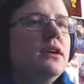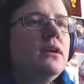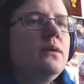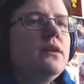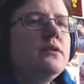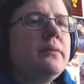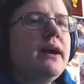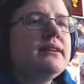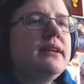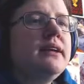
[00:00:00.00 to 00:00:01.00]
Welcome
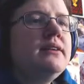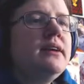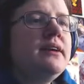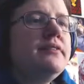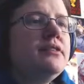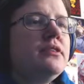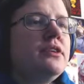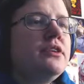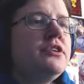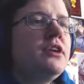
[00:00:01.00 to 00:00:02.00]
back, Lien. Have you
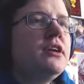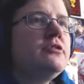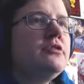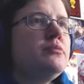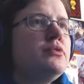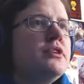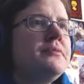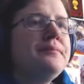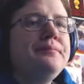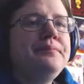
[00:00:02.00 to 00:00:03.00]
learned aught of import?
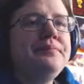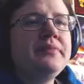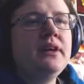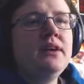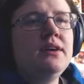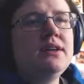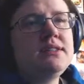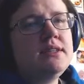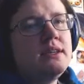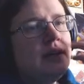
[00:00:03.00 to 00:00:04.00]
"I
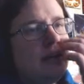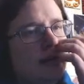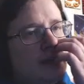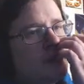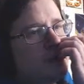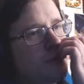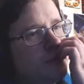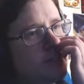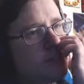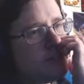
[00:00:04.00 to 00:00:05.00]
see. I
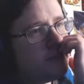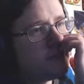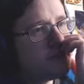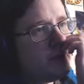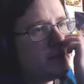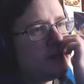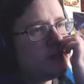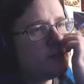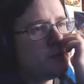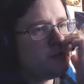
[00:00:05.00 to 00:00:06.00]
suppose I should have expected
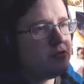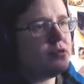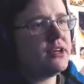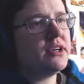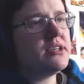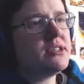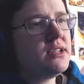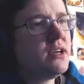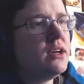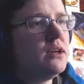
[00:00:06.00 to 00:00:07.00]
as much from Ungust.
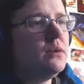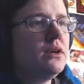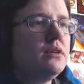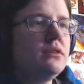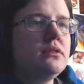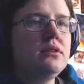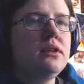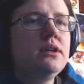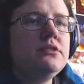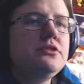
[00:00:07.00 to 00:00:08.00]
Well,
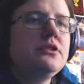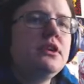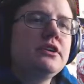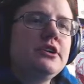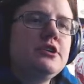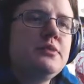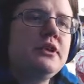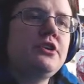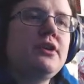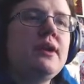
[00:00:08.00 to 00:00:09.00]
another thought occurred to me
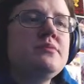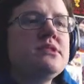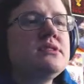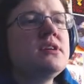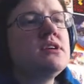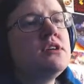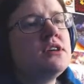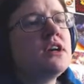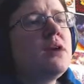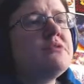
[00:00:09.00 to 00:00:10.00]
in your absence.
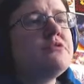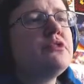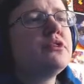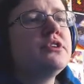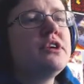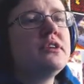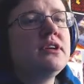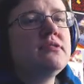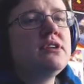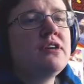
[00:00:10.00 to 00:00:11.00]
The common folk are
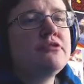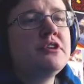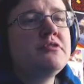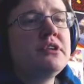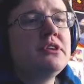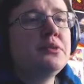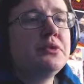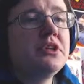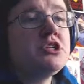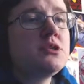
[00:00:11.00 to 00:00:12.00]
nothing if not fervent in their
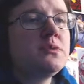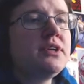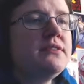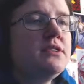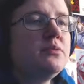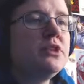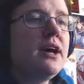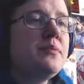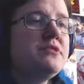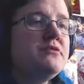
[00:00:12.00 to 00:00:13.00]
religious beliefs.
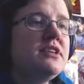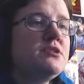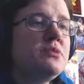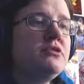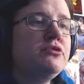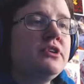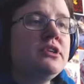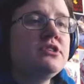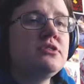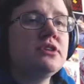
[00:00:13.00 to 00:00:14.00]
Perhaps if they speak
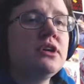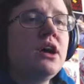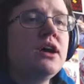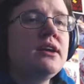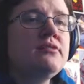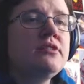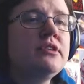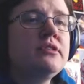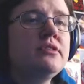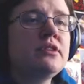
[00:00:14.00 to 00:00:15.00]
freely to their God,
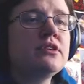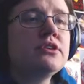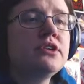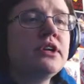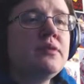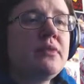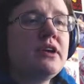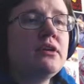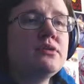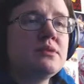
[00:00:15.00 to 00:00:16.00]
even the clergy may
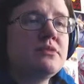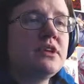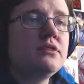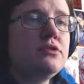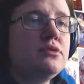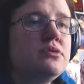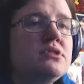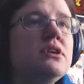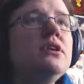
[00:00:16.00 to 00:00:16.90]
know something of use."